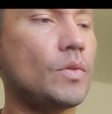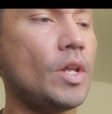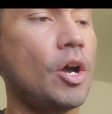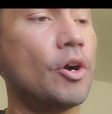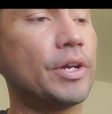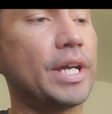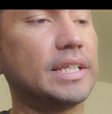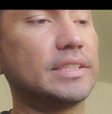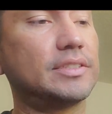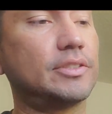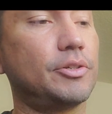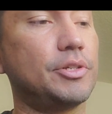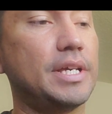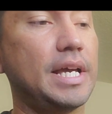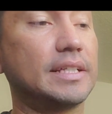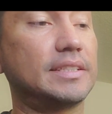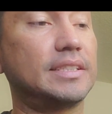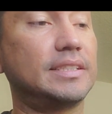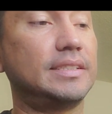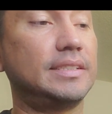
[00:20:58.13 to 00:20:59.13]
Okay, so you
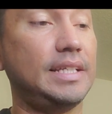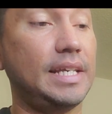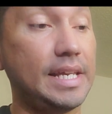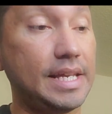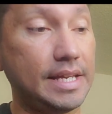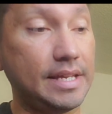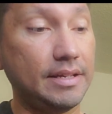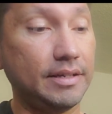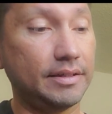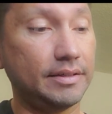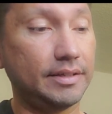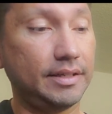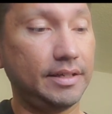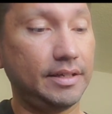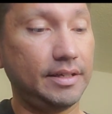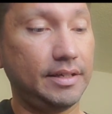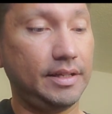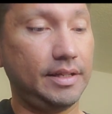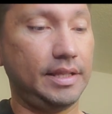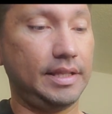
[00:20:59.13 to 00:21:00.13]
got C,
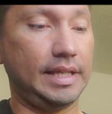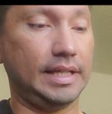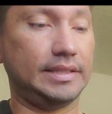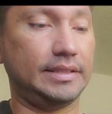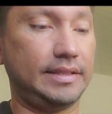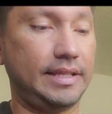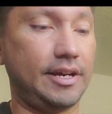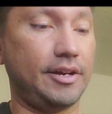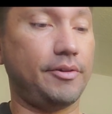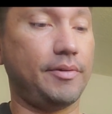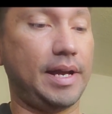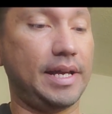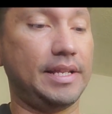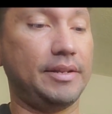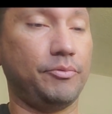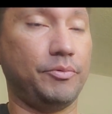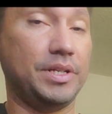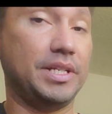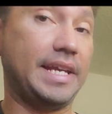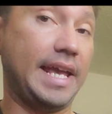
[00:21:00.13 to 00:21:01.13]
that's there, right?
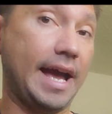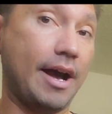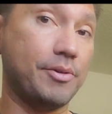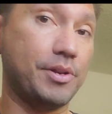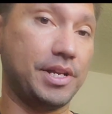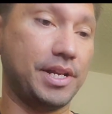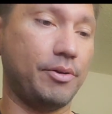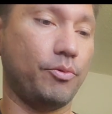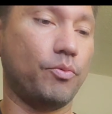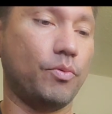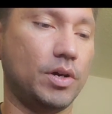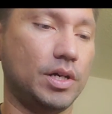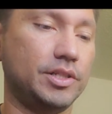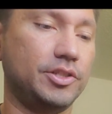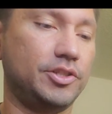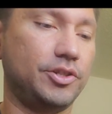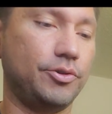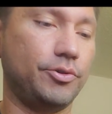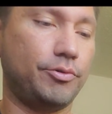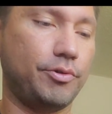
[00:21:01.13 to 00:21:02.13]
And we counted it. 1,
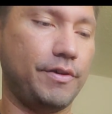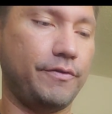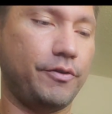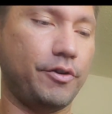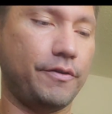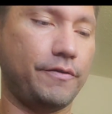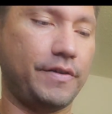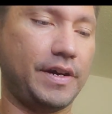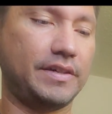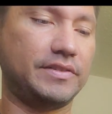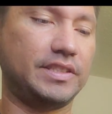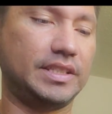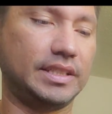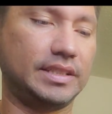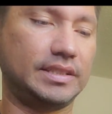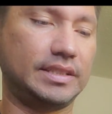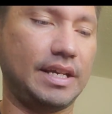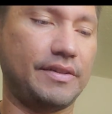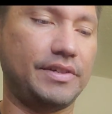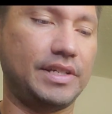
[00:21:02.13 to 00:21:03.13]
2, 3, 4, 5,
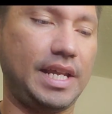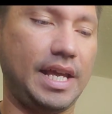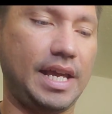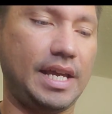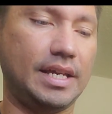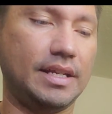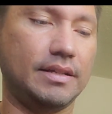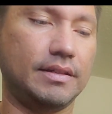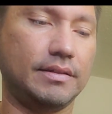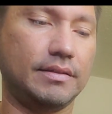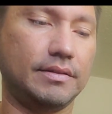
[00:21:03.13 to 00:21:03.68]
6, 7, 8,